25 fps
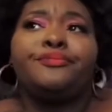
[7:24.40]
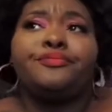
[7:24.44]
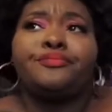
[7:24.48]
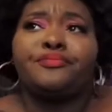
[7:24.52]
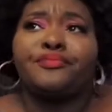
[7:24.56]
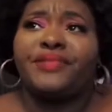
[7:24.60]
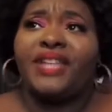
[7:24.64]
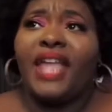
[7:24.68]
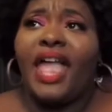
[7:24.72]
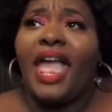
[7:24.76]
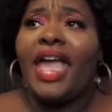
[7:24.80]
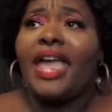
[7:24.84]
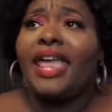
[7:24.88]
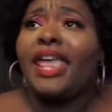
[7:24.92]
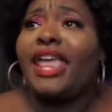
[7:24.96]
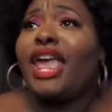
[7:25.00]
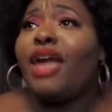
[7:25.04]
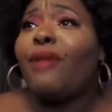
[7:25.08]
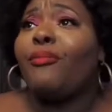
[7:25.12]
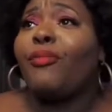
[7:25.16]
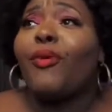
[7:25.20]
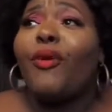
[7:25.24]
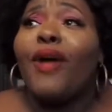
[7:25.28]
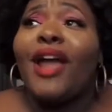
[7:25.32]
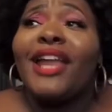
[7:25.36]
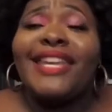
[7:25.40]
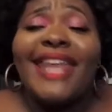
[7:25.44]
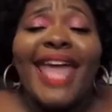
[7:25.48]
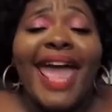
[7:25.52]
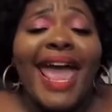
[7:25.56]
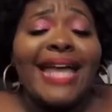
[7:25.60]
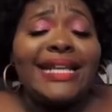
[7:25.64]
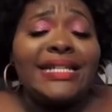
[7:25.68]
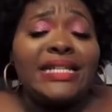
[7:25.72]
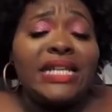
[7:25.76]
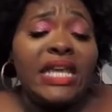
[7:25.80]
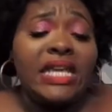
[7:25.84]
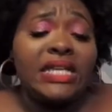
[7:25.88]
Then Kim
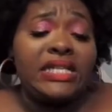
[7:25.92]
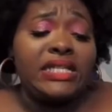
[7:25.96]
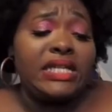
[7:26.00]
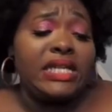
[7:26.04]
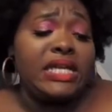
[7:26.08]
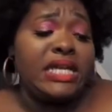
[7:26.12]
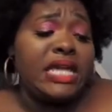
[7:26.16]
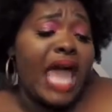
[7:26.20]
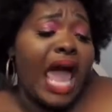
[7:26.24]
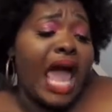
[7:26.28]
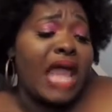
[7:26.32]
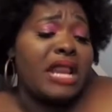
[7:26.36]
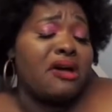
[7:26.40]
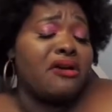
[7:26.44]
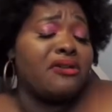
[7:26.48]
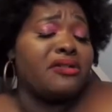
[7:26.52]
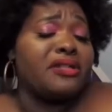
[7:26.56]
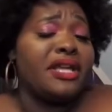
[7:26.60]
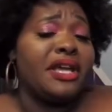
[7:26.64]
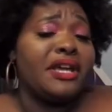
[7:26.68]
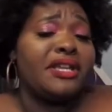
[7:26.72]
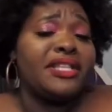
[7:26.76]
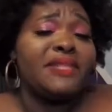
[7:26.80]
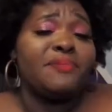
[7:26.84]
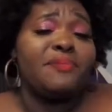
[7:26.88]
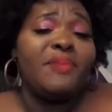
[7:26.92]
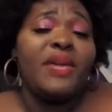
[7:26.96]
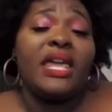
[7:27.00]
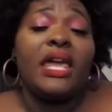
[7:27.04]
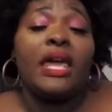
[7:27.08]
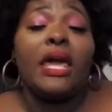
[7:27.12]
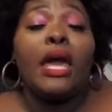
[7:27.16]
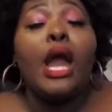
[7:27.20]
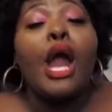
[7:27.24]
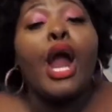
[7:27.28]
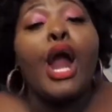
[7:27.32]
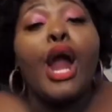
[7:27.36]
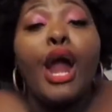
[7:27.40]
Kardashian, she got on there
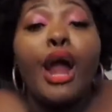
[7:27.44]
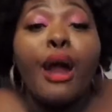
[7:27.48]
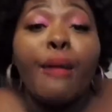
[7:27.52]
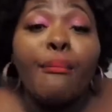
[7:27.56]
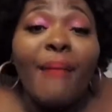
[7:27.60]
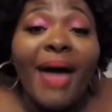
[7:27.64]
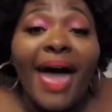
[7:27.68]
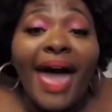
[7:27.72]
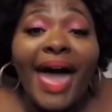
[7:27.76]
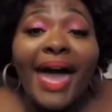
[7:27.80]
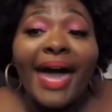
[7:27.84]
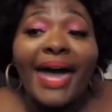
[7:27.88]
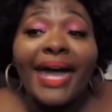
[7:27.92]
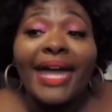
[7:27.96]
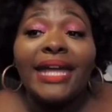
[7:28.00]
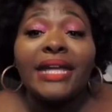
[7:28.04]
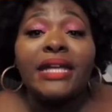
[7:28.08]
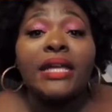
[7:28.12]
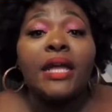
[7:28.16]
speaking her mind.